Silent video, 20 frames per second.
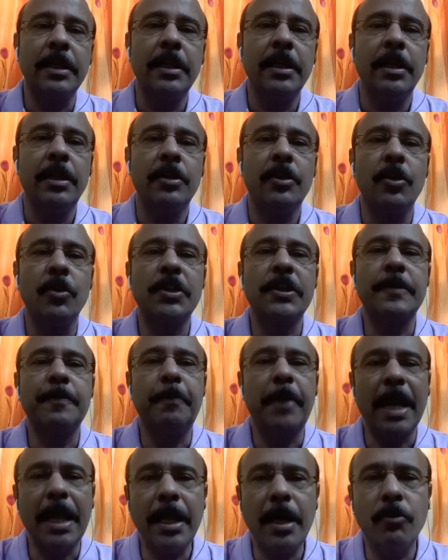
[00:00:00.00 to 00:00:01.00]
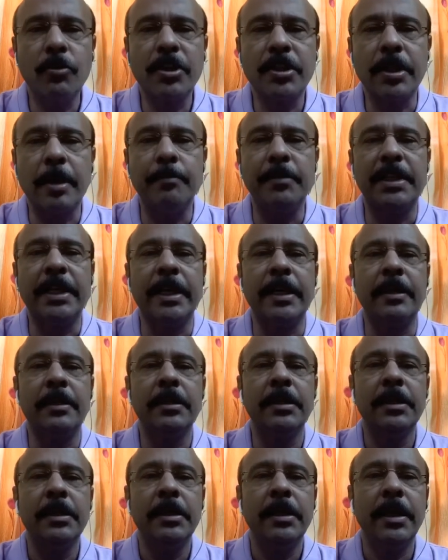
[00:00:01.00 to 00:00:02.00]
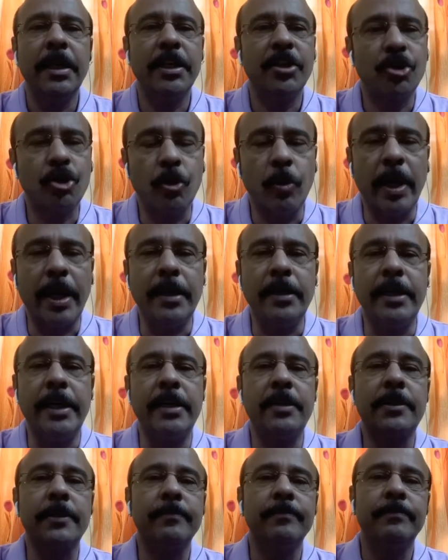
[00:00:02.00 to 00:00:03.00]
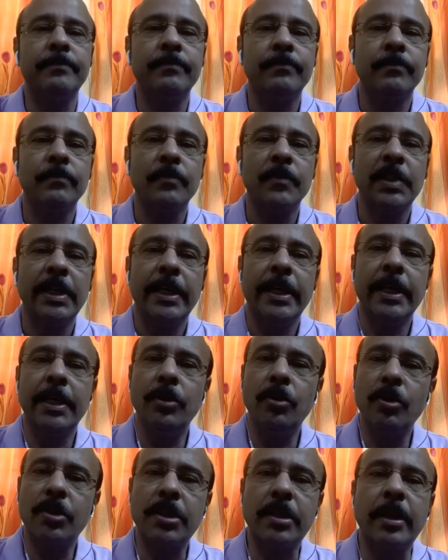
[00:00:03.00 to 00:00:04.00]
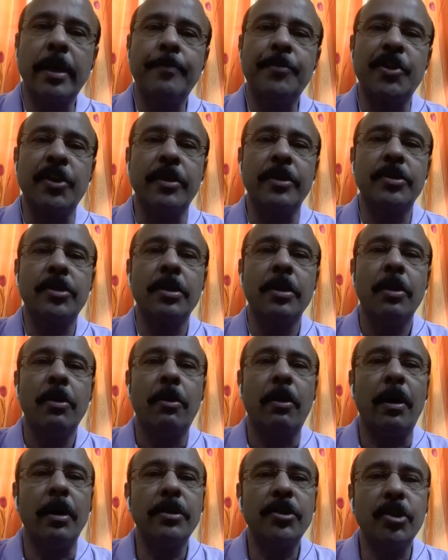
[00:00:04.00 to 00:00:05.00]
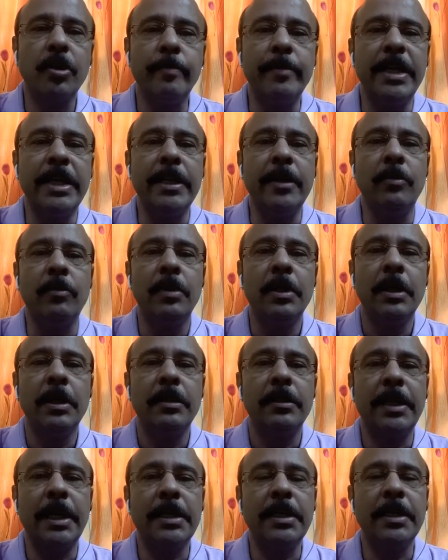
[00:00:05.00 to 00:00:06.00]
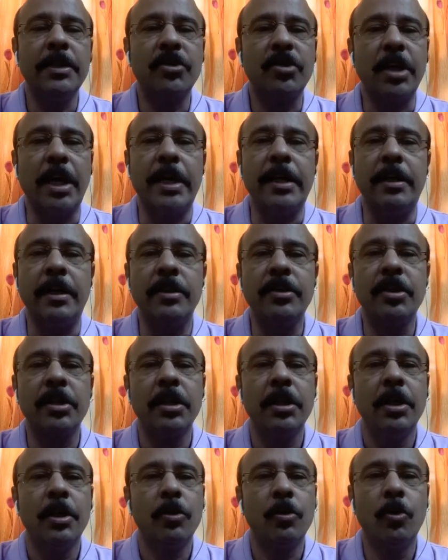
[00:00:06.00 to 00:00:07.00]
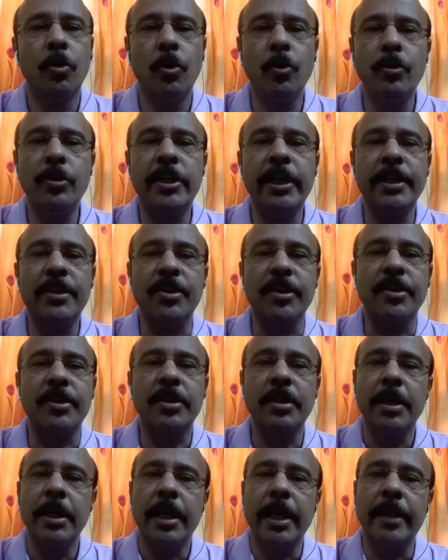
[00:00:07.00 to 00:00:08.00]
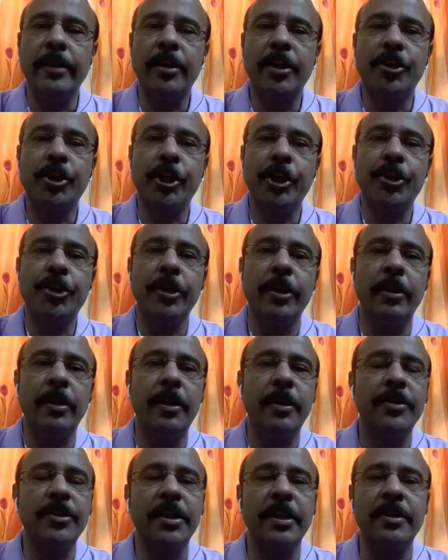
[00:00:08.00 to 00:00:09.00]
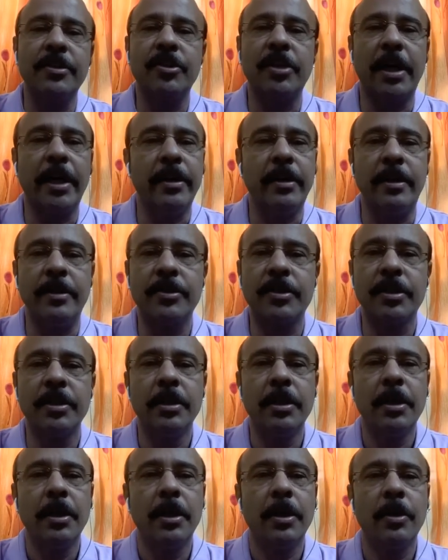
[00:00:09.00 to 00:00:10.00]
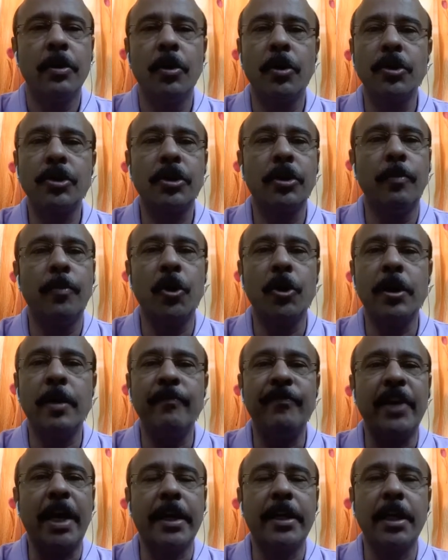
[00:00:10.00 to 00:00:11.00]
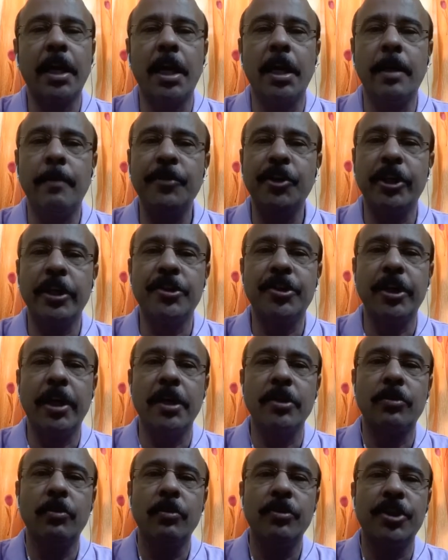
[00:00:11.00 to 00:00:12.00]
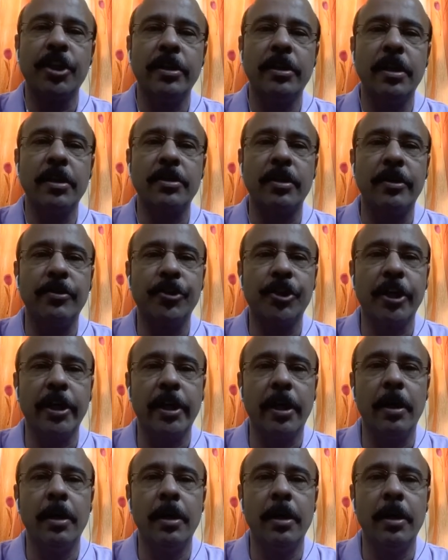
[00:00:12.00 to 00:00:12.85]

to spell out something is to end it. Hindu scriptures also believe that in silence, Guru teaches and the Shishya learns in silence. Gurustu monam vyakhyanam shishyastu chinna sanshaya.